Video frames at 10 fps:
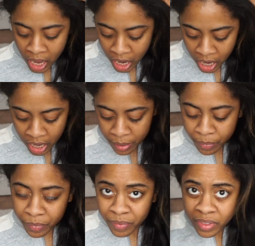
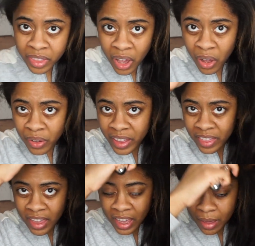The only
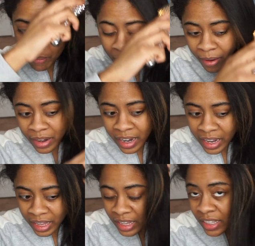thing about it
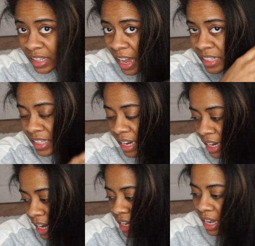is I did
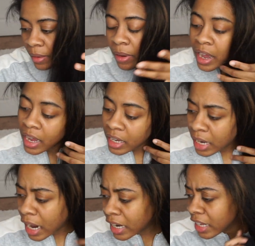end up
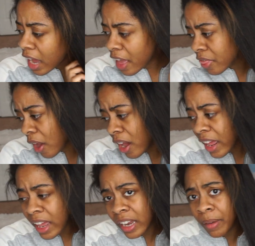cutting, I thought
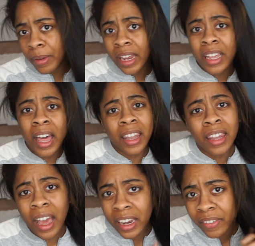I ended up cutting a
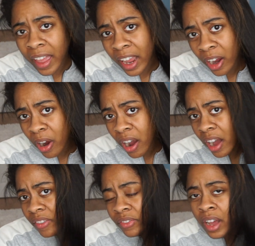lot of hair
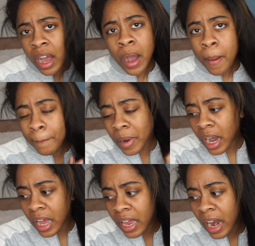off,
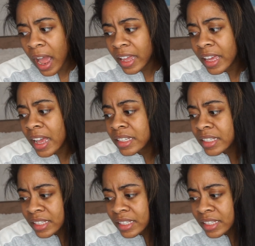but I guess